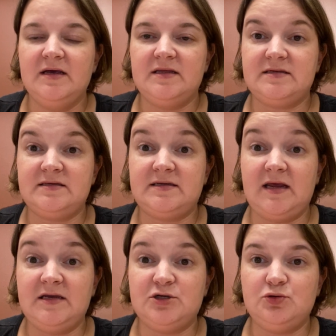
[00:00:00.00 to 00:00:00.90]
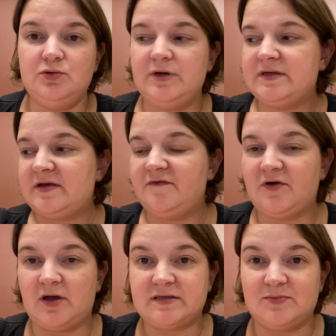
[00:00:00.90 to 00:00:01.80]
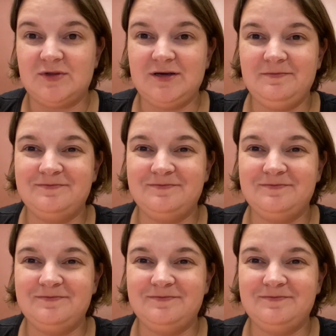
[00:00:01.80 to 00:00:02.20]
This is take 2 because I forgot something.